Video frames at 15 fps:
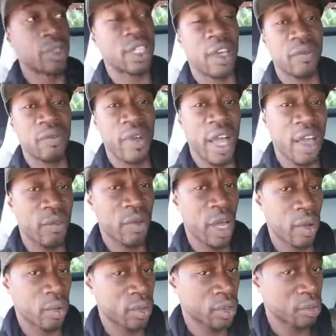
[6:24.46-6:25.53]
was like 5
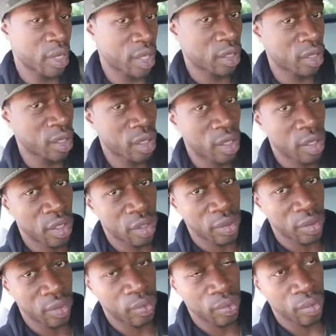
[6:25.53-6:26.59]
hours, man.
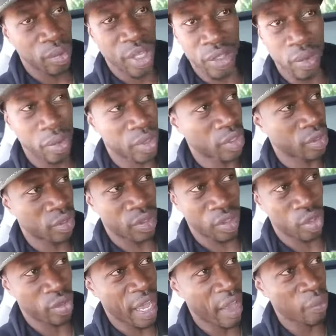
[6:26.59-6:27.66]
Because it was just the
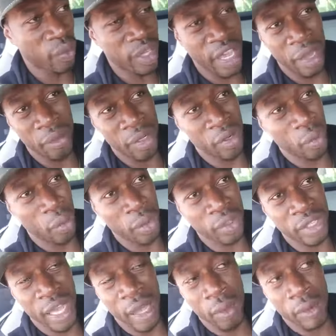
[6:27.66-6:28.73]
traffic. We came in the
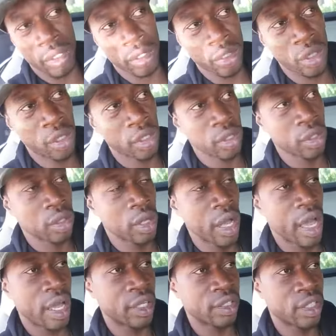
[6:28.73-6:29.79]
worst hour.
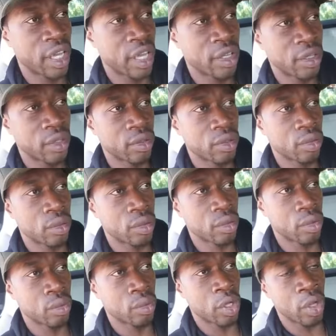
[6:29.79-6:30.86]
And then
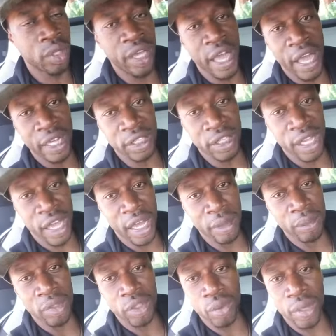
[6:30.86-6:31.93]
we only had
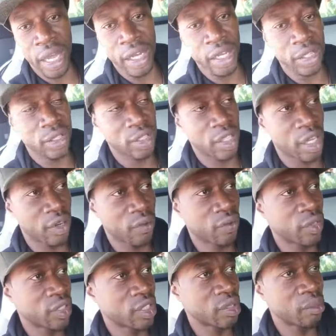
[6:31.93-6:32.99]
time to do like a 10,
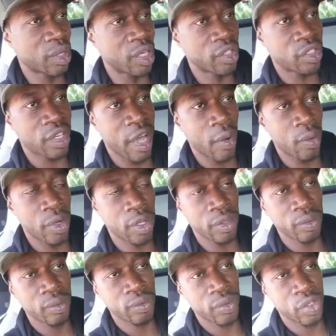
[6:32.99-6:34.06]
15-minute shower,
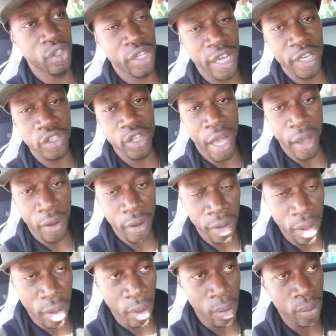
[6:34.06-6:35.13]
change our
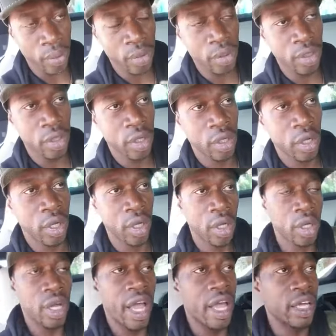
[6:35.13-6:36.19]
clothes,
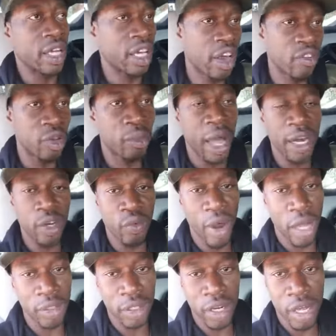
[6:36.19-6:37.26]
and get everybody
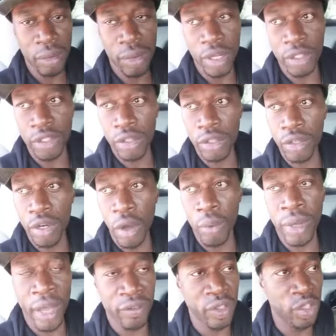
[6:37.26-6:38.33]
rounded up. Because, you know,
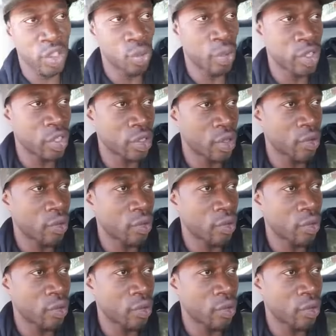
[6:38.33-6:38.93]
we have to switch